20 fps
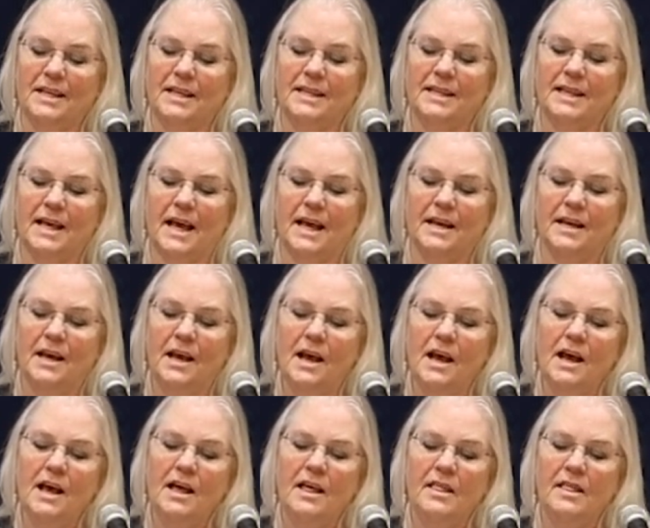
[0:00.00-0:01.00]
He said,
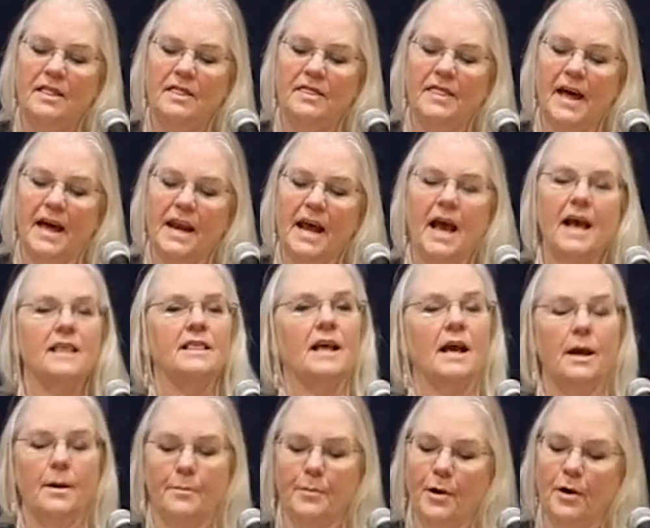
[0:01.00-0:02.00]
that as
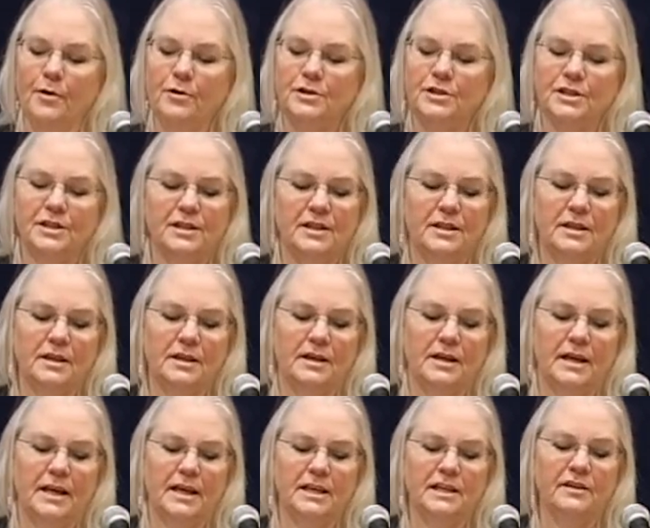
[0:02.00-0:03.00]
I approach
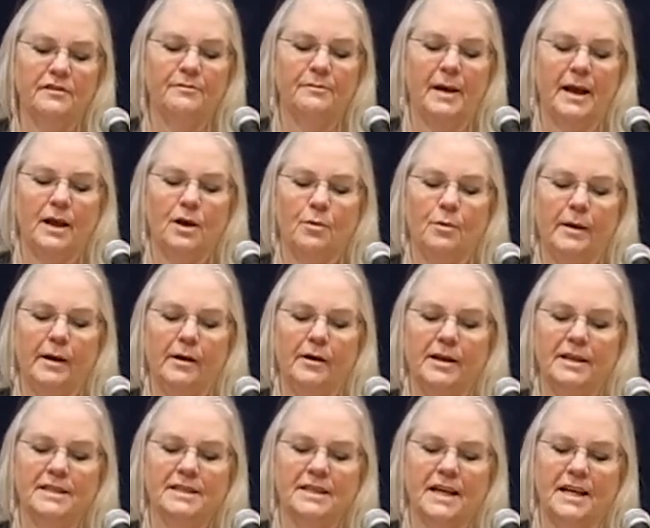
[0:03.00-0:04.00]
the end of my career,
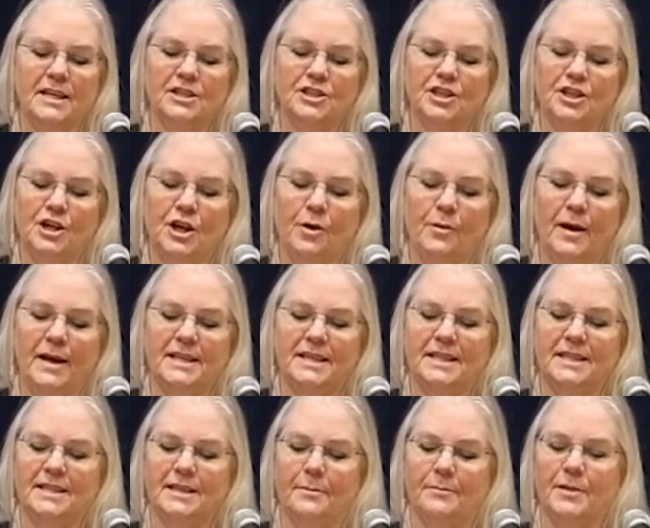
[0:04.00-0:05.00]
it's nice to know I
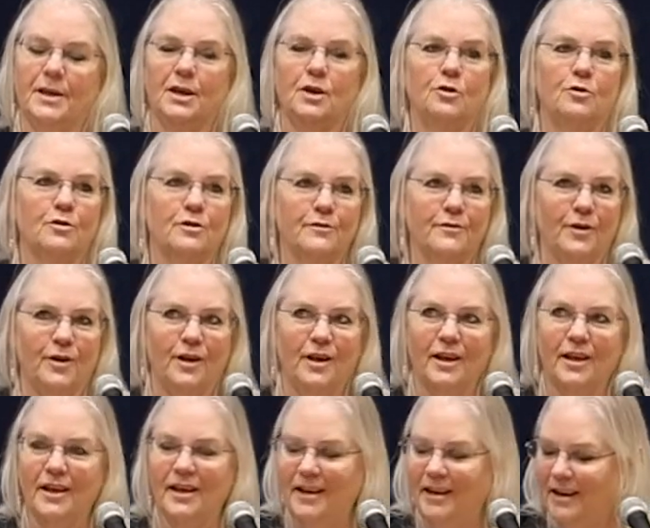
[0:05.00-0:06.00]
did something
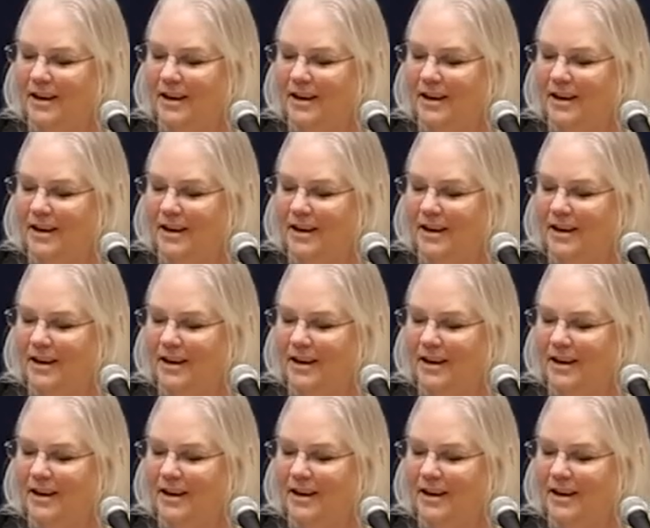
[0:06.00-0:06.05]
useful.